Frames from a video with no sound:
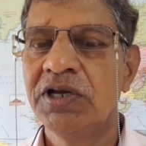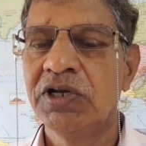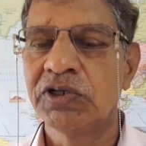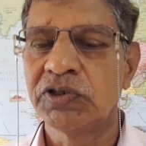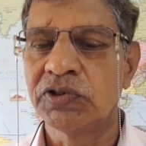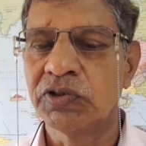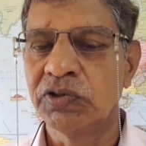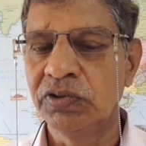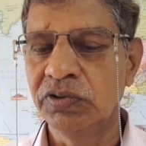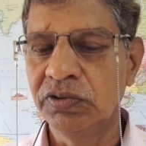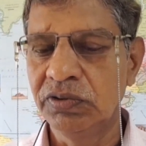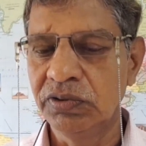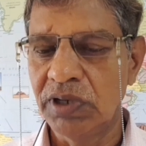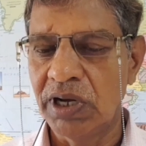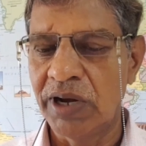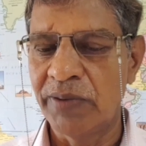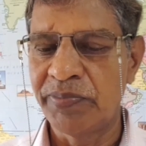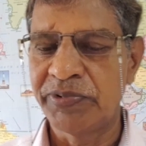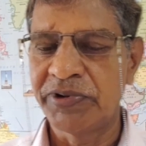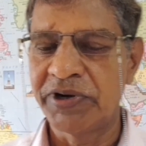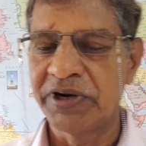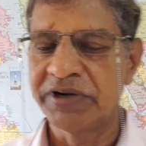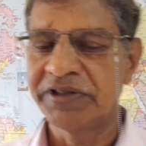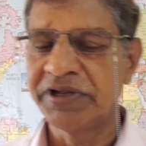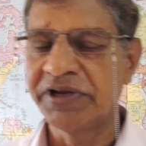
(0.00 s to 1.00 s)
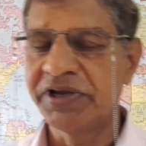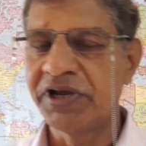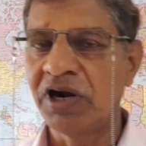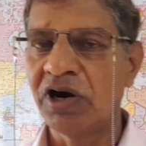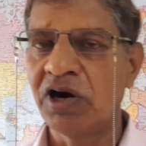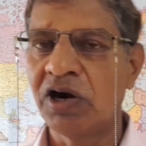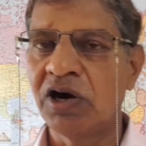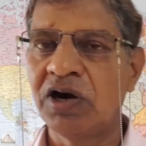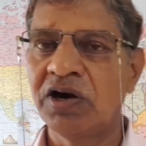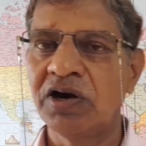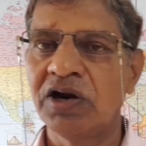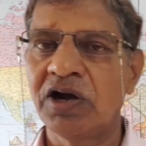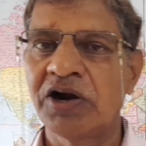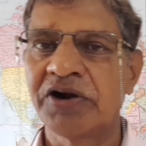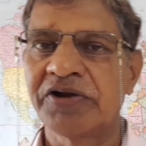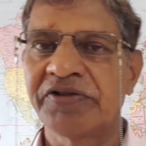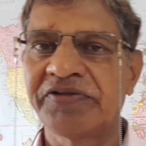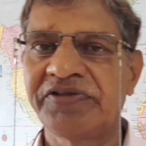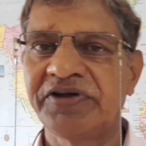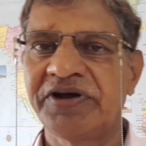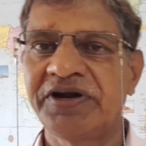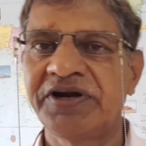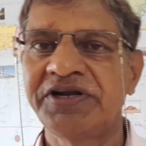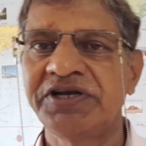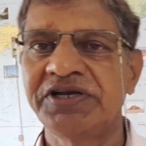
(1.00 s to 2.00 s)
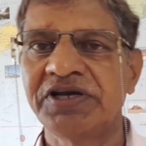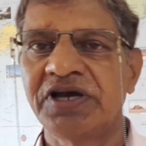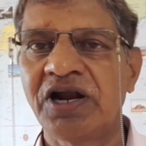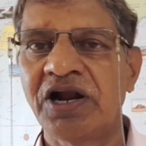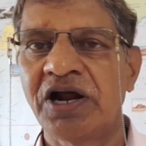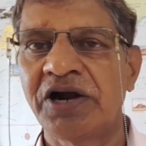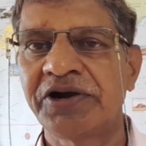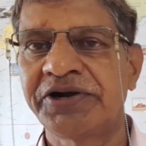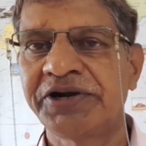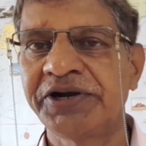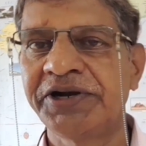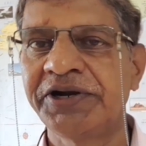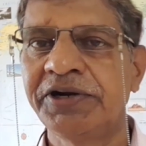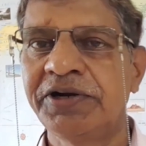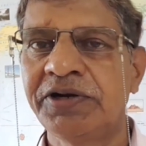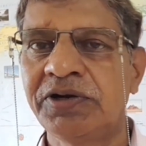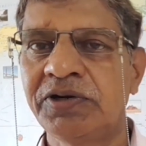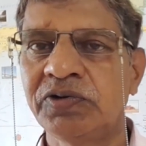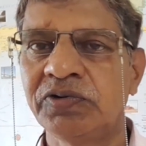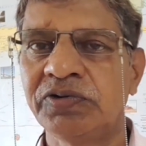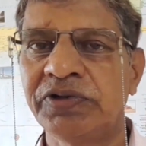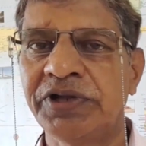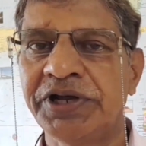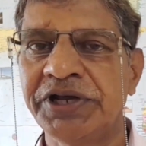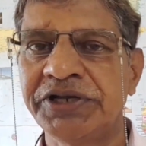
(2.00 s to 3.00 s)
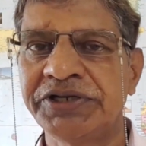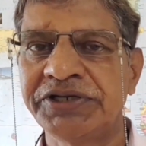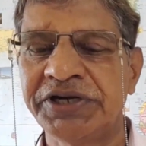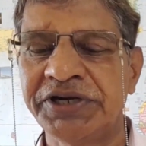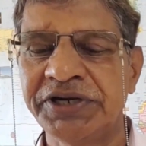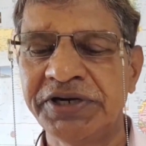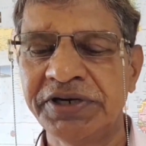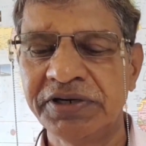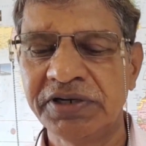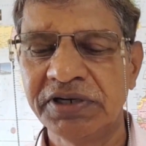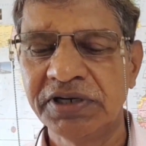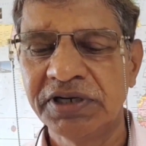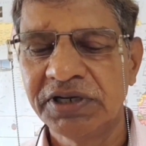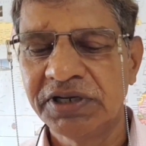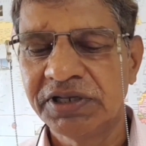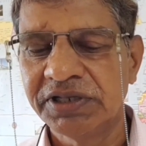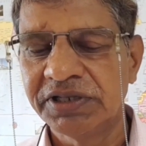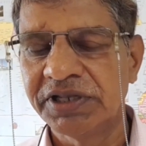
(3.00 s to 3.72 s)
So after the yard or shed is allotted to the agent,